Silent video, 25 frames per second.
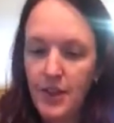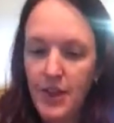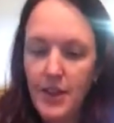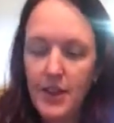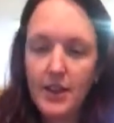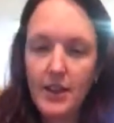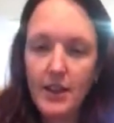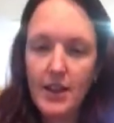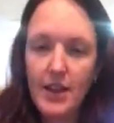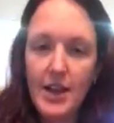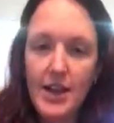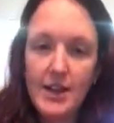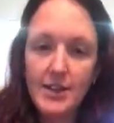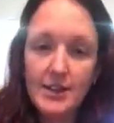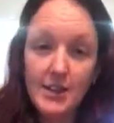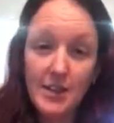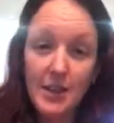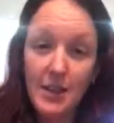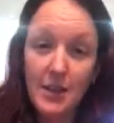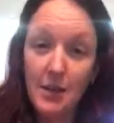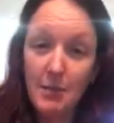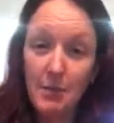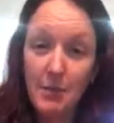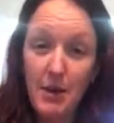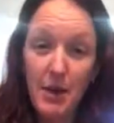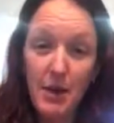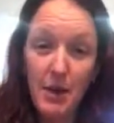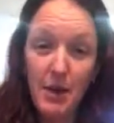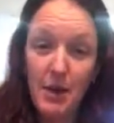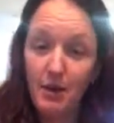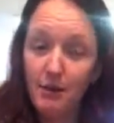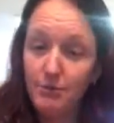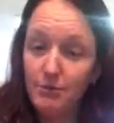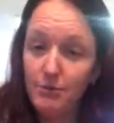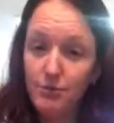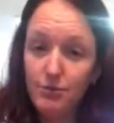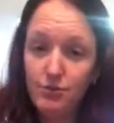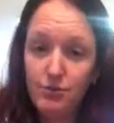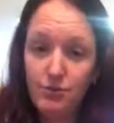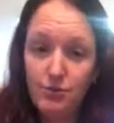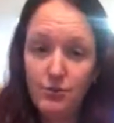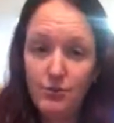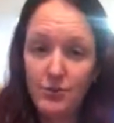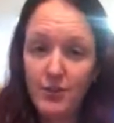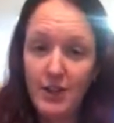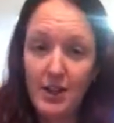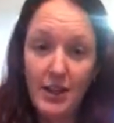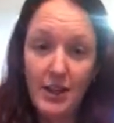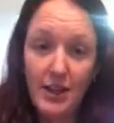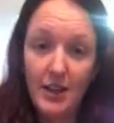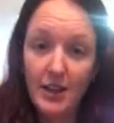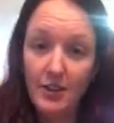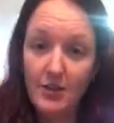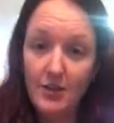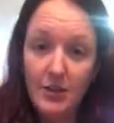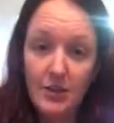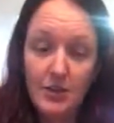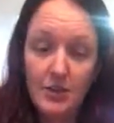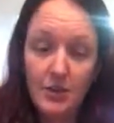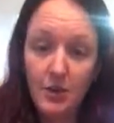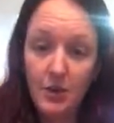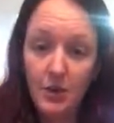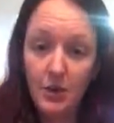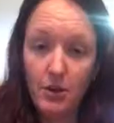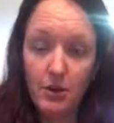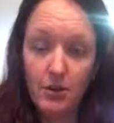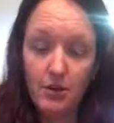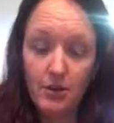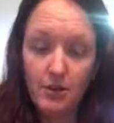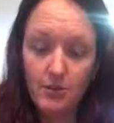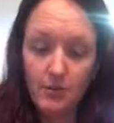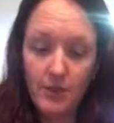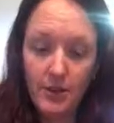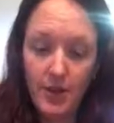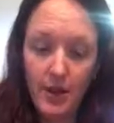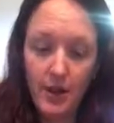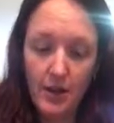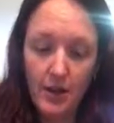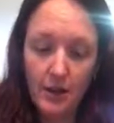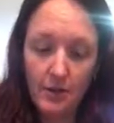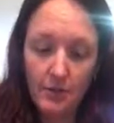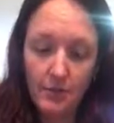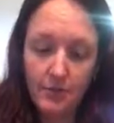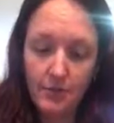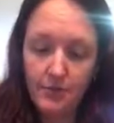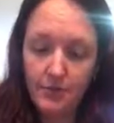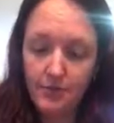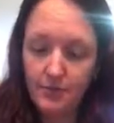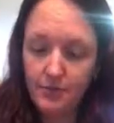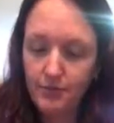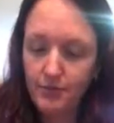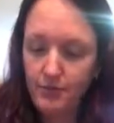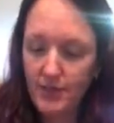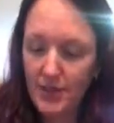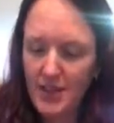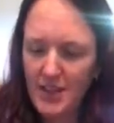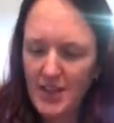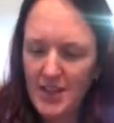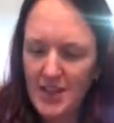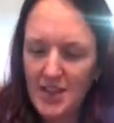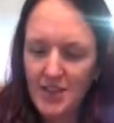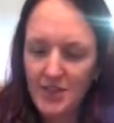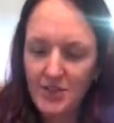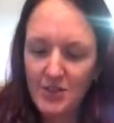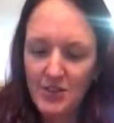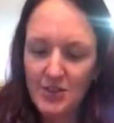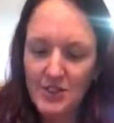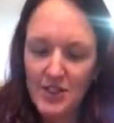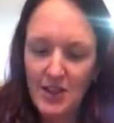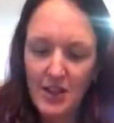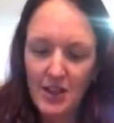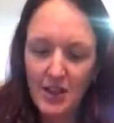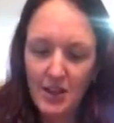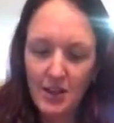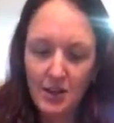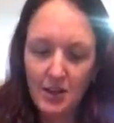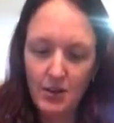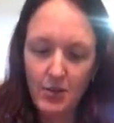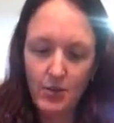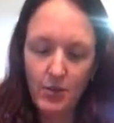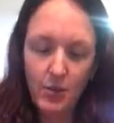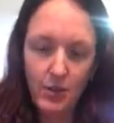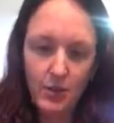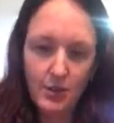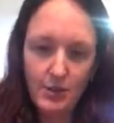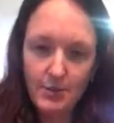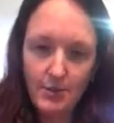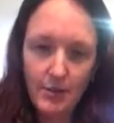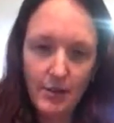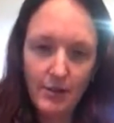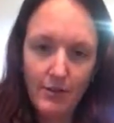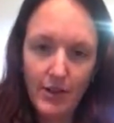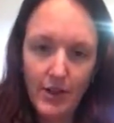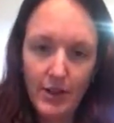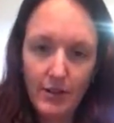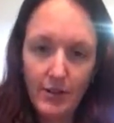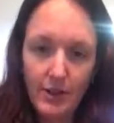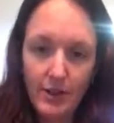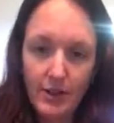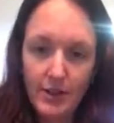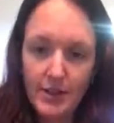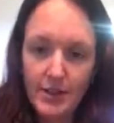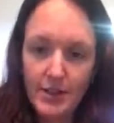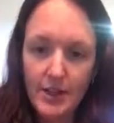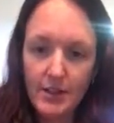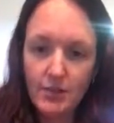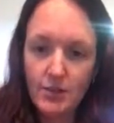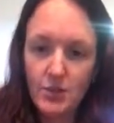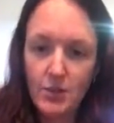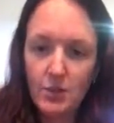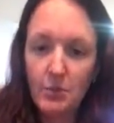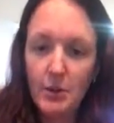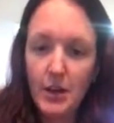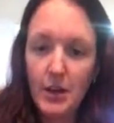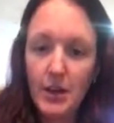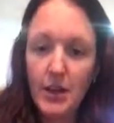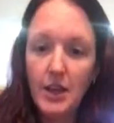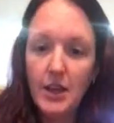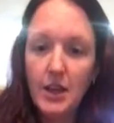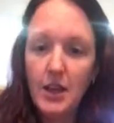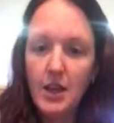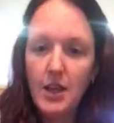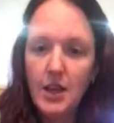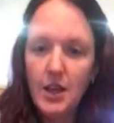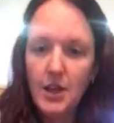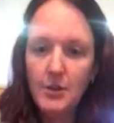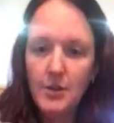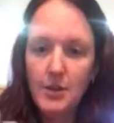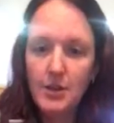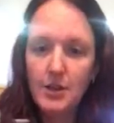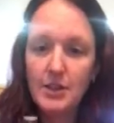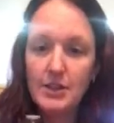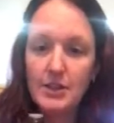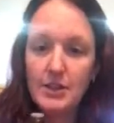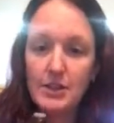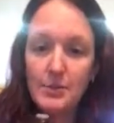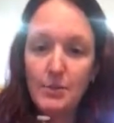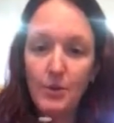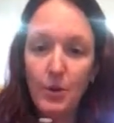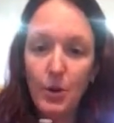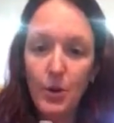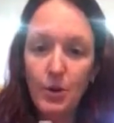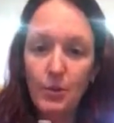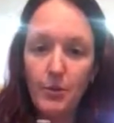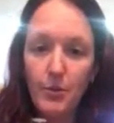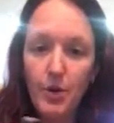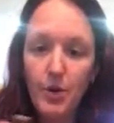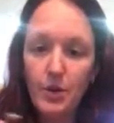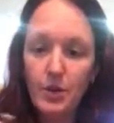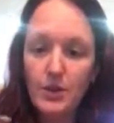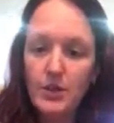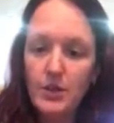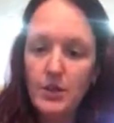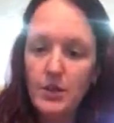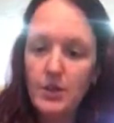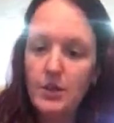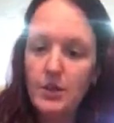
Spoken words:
And then lastly, I love this oil. I can't even say an oil is my favorite because I have too many, but this is bergamot.